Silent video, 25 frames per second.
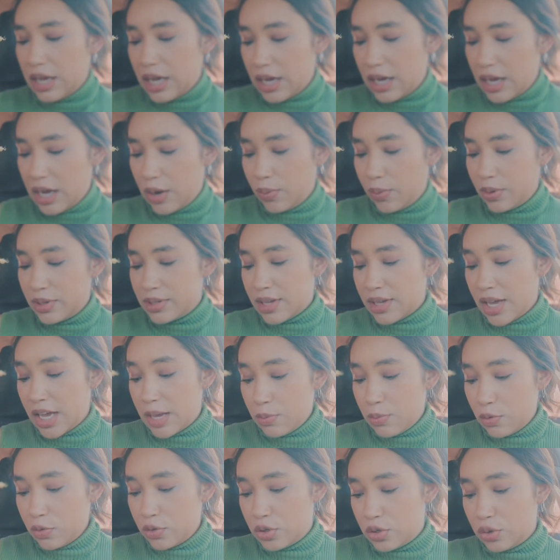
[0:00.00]
I was
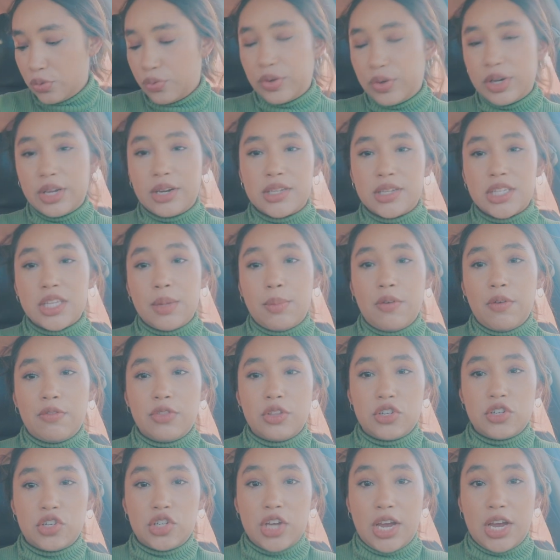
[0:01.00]
able to read some of
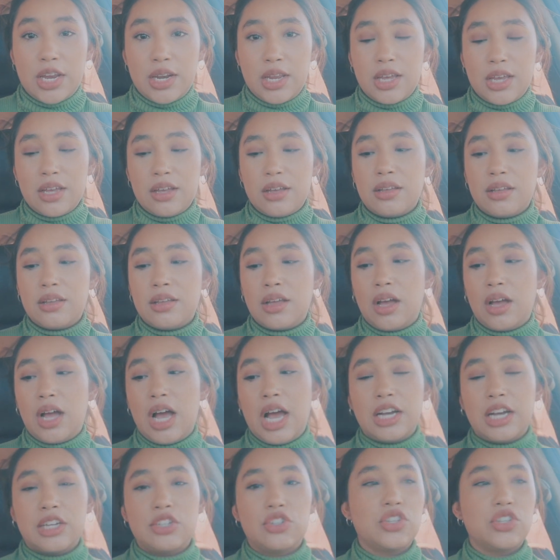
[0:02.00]
The Shining,
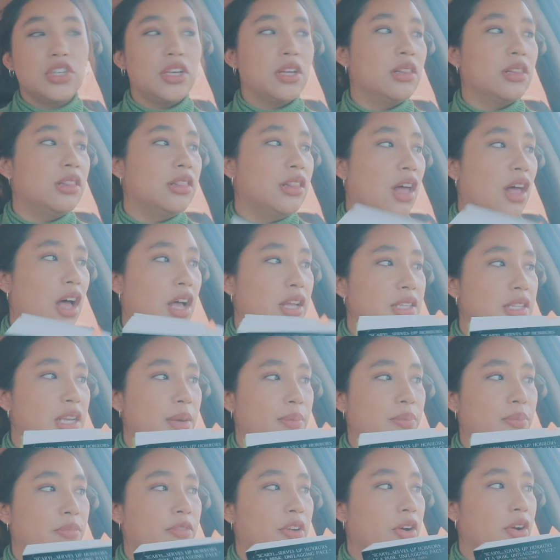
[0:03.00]
actually a lot.
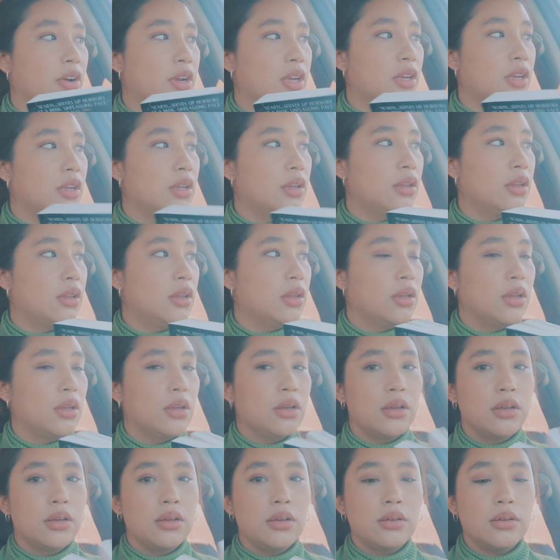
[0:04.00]
I'm very
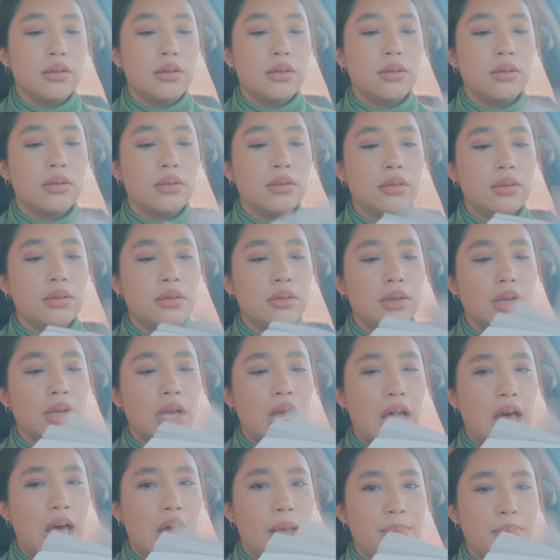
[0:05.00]

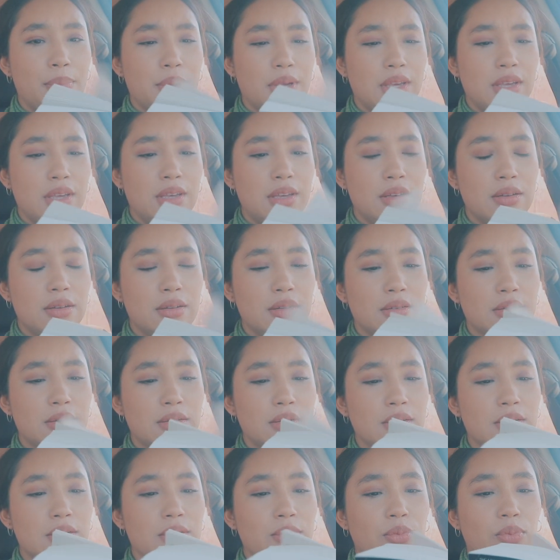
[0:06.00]
happy
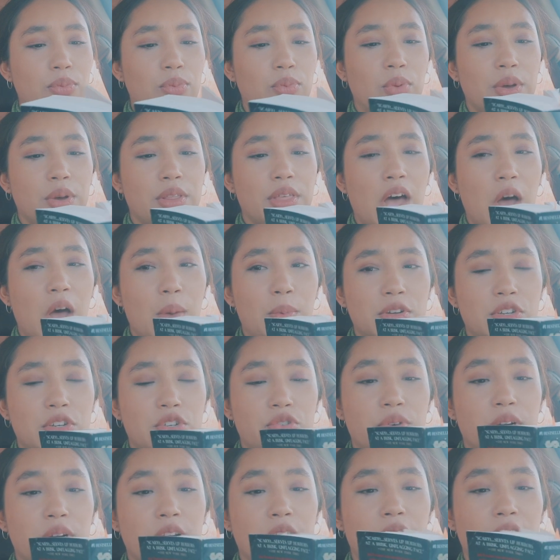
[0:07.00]
with how much
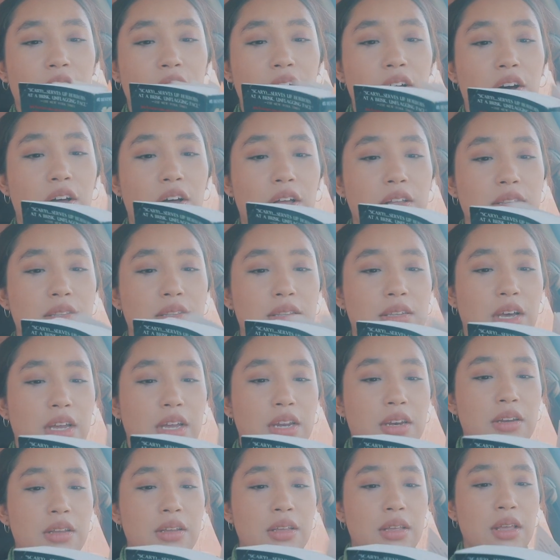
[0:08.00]
reading I got
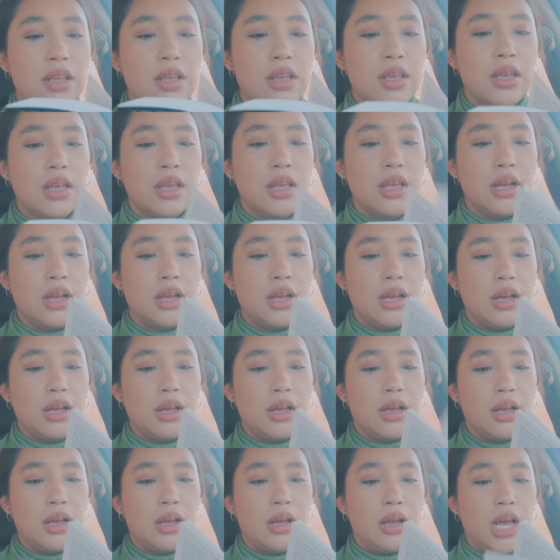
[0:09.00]

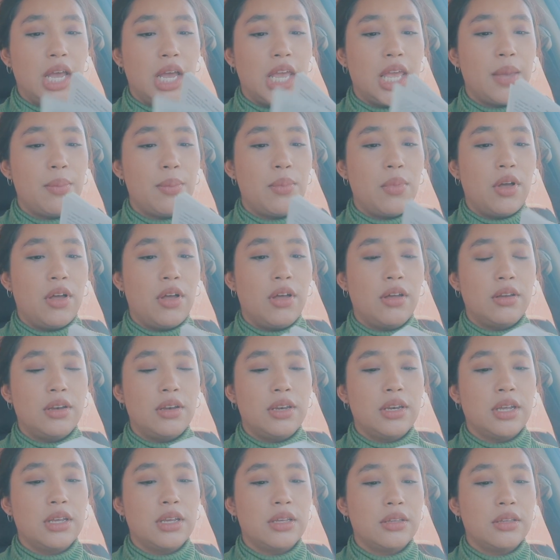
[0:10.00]
done. I am on